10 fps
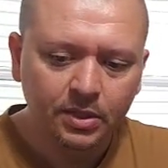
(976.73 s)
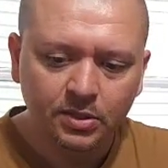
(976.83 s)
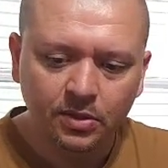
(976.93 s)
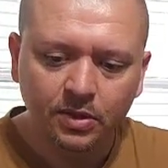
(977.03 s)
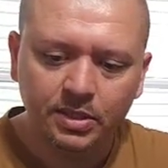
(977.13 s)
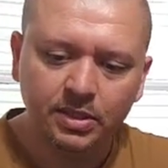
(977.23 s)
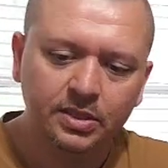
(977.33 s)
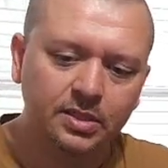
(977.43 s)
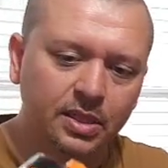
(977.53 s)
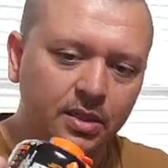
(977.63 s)
So this
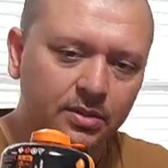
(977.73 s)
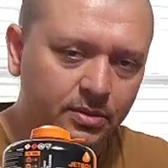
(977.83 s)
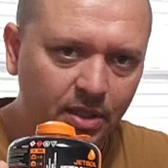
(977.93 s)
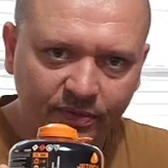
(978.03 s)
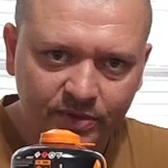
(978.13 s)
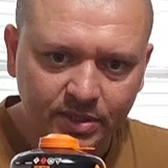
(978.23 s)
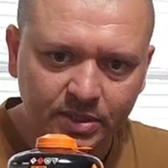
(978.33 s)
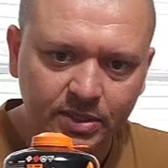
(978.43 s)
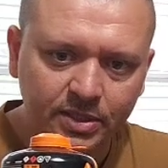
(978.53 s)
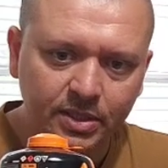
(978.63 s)
is obviously
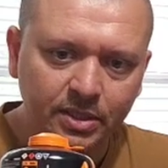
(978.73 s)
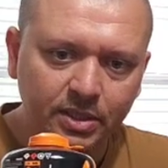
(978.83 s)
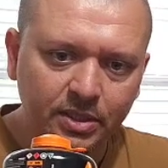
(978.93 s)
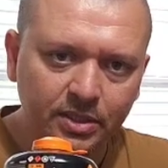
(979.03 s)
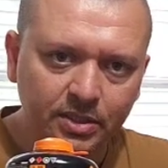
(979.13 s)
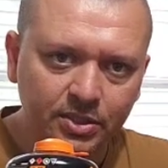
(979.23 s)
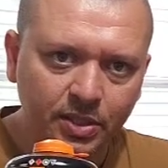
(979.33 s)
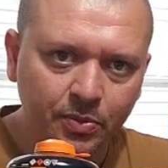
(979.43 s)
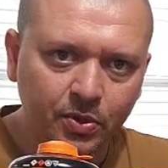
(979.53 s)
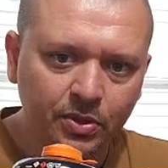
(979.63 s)
just a
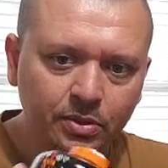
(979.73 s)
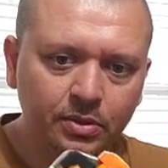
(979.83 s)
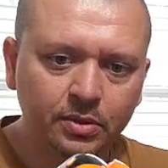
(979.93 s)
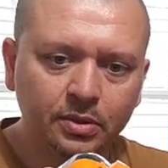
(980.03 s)
Jetboil